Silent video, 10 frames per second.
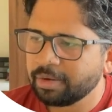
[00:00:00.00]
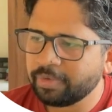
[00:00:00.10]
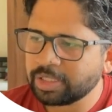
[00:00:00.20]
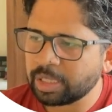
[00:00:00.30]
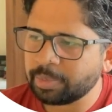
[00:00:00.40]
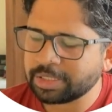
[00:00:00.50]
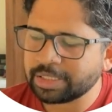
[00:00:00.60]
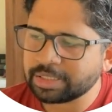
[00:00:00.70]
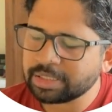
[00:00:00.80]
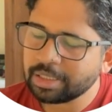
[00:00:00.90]
which
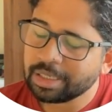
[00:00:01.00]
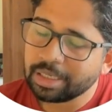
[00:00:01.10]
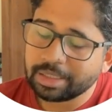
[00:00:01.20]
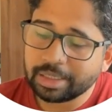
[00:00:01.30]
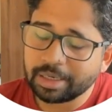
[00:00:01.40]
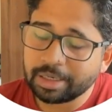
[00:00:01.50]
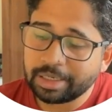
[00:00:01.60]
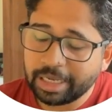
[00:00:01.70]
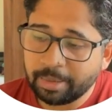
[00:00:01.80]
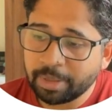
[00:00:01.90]
represents the
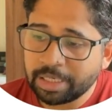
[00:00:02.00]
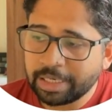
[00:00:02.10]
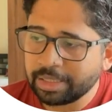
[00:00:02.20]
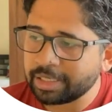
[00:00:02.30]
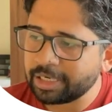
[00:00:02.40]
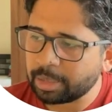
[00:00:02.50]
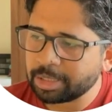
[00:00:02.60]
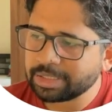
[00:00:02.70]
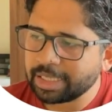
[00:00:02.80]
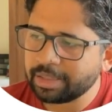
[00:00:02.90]
table in the
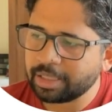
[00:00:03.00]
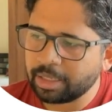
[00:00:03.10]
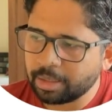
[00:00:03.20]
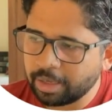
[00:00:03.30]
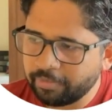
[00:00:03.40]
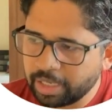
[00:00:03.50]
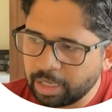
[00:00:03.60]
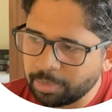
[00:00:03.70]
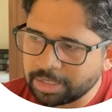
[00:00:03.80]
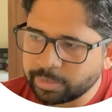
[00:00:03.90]
database, and then the
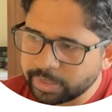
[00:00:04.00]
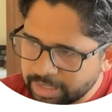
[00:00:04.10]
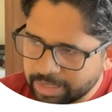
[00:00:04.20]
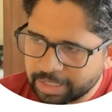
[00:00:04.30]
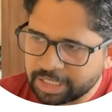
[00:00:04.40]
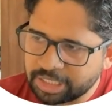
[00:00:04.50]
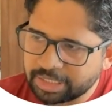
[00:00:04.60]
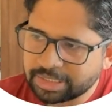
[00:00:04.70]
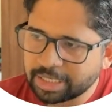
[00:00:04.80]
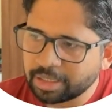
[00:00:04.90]
variables within the
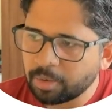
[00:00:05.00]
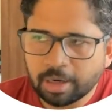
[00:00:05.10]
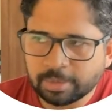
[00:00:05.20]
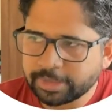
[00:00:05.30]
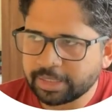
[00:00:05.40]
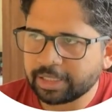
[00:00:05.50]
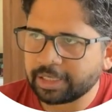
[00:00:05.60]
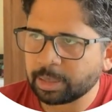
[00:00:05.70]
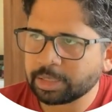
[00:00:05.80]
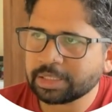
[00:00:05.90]
entities are the columns in the
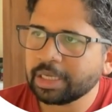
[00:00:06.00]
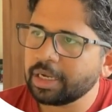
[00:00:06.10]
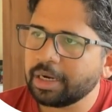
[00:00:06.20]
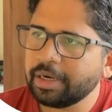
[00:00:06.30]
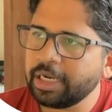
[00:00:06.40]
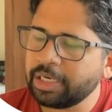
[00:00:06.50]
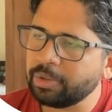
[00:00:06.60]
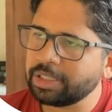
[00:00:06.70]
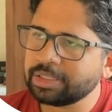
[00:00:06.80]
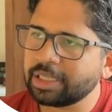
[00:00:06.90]
database. DTO
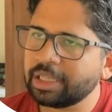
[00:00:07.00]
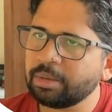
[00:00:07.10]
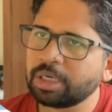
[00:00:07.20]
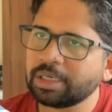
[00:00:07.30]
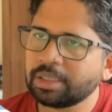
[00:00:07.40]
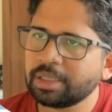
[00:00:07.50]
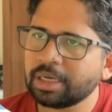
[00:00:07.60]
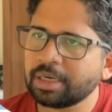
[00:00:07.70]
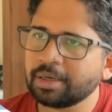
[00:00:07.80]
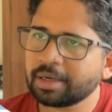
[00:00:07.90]
is nothing but
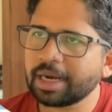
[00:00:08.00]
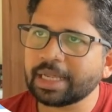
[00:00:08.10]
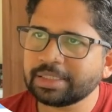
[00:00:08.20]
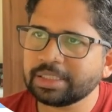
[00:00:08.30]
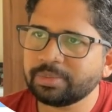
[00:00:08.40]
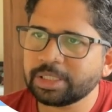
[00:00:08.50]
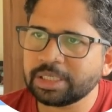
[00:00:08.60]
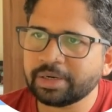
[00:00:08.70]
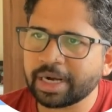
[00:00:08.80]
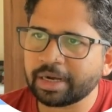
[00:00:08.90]
the classes which
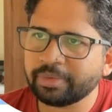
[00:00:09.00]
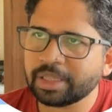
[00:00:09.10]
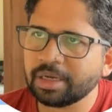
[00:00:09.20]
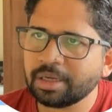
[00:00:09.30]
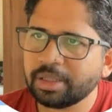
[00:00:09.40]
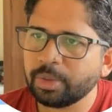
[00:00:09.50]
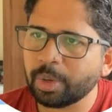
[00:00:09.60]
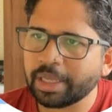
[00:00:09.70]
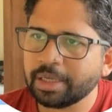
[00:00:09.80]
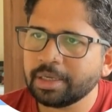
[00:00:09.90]
interact with the UI.